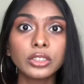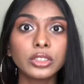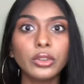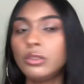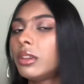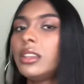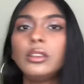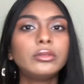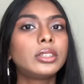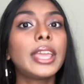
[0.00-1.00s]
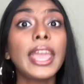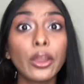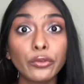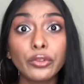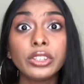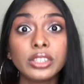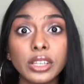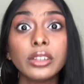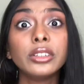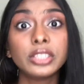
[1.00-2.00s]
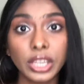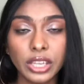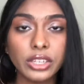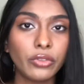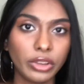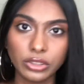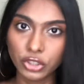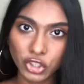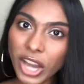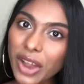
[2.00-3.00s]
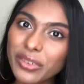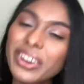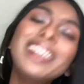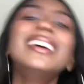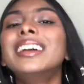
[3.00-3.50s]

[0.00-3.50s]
so you can use it every single day during the shower.